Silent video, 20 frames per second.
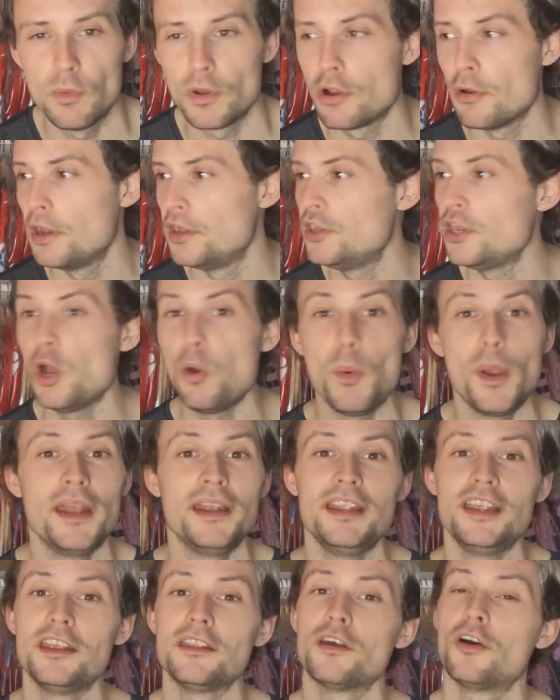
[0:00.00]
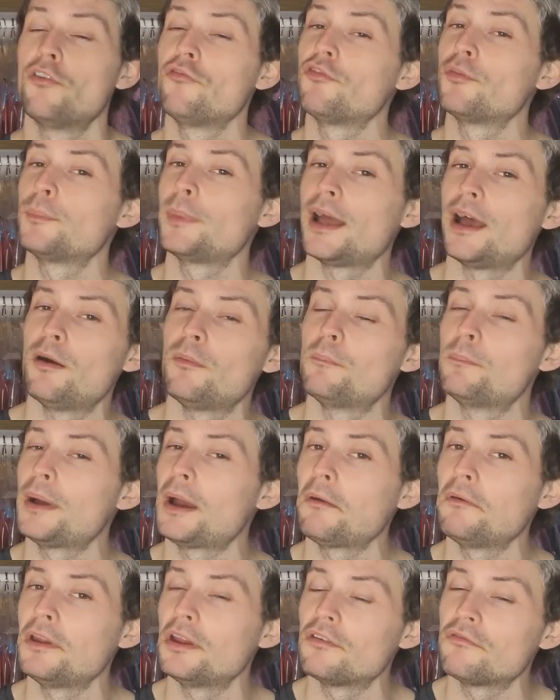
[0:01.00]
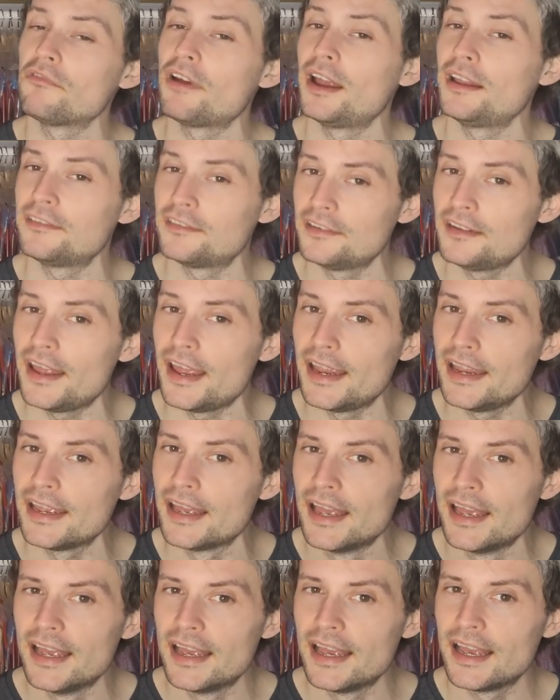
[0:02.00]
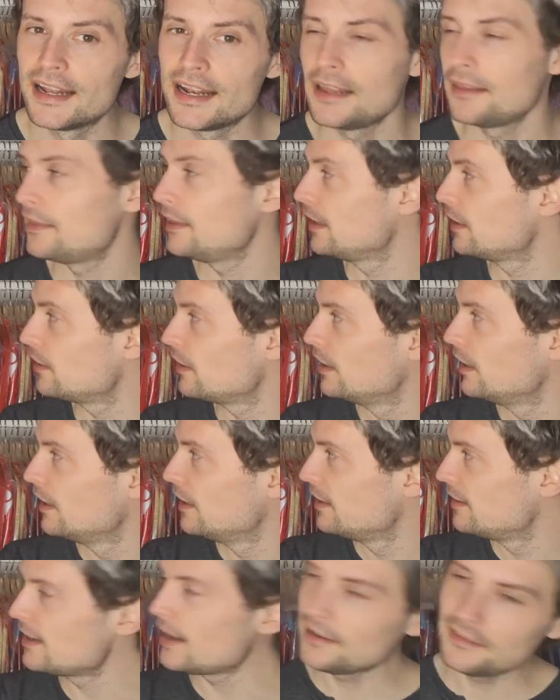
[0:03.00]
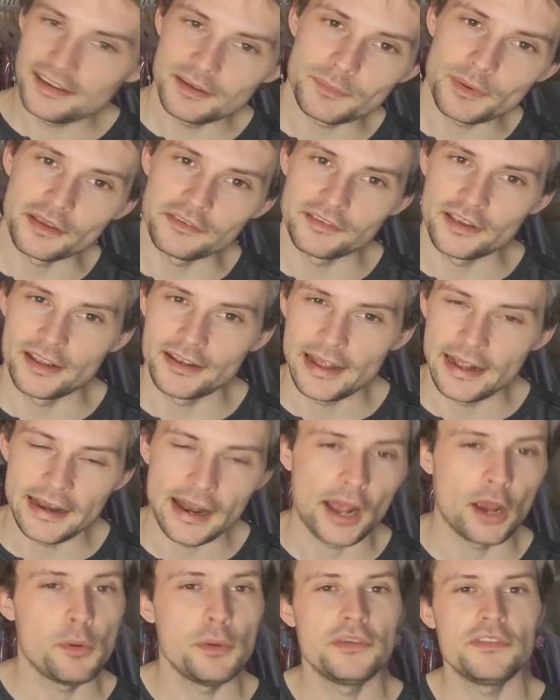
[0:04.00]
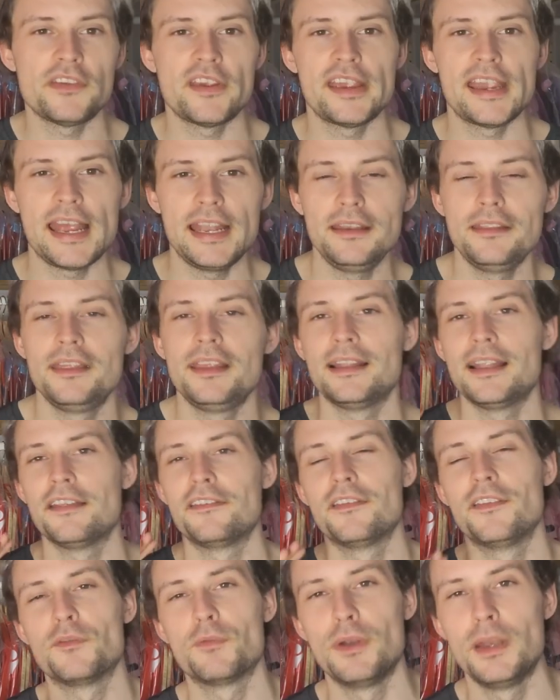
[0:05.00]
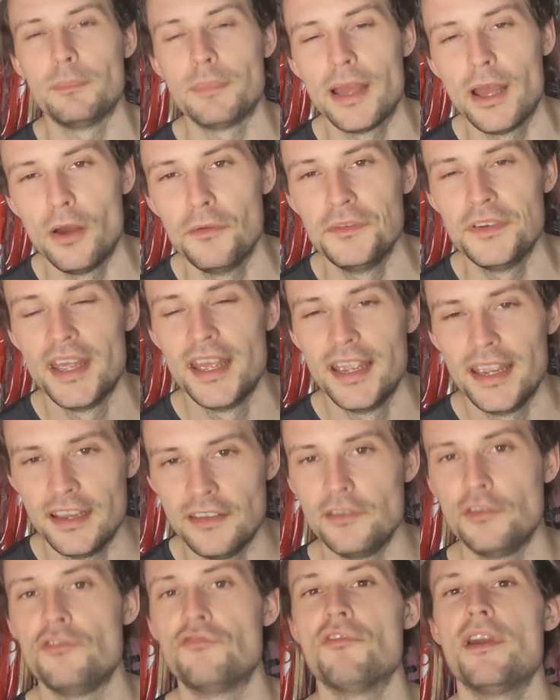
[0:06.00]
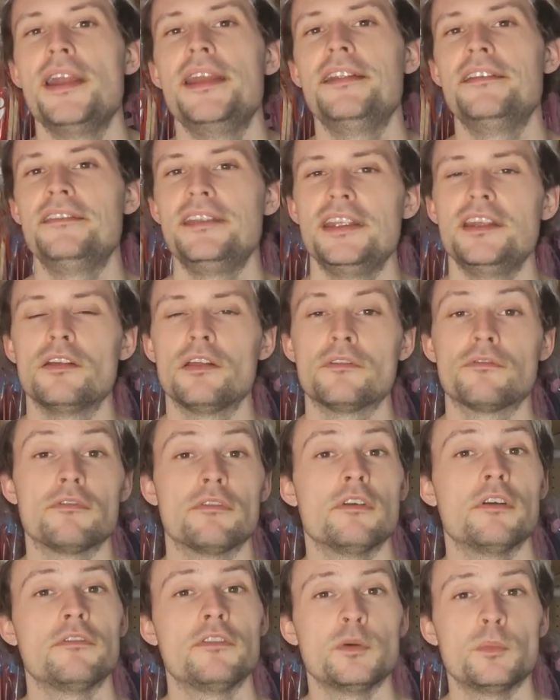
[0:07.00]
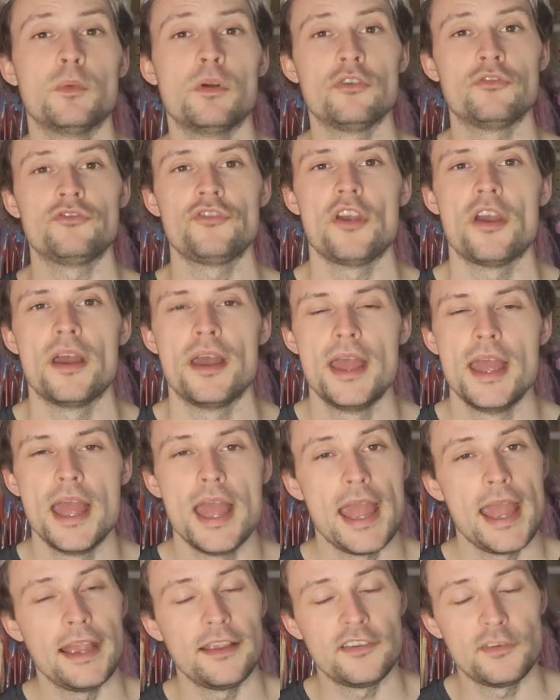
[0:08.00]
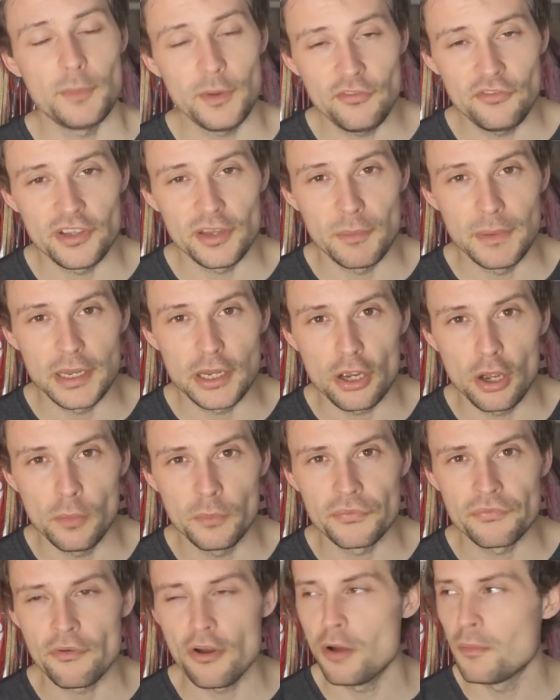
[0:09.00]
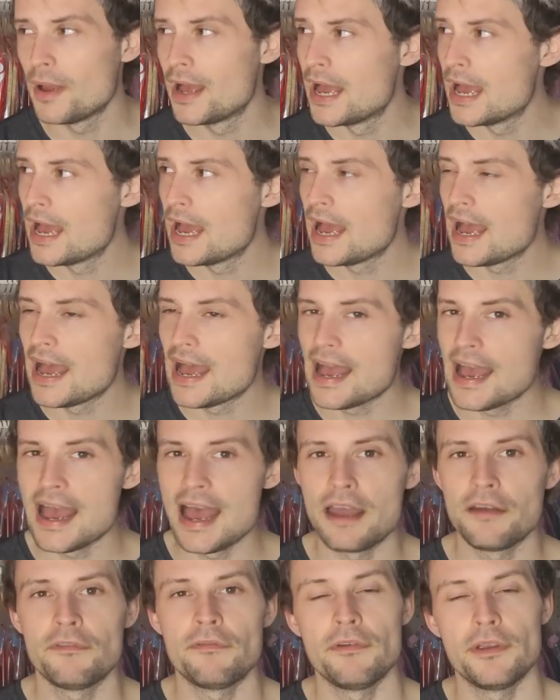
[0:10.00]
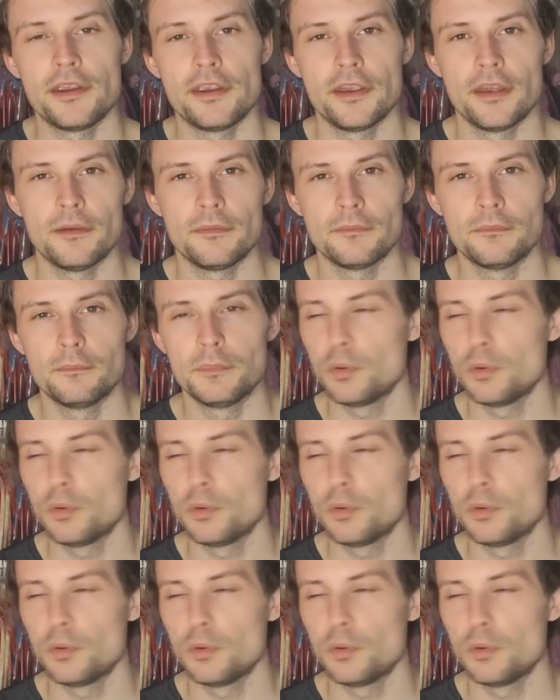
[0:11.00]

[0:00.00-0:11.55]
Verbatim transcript: We're going nowhere near the £100 barrier right today, and I think £19.99, I always say anything less than £20 is a great deal for a football shirt, especially when it comes from Africa.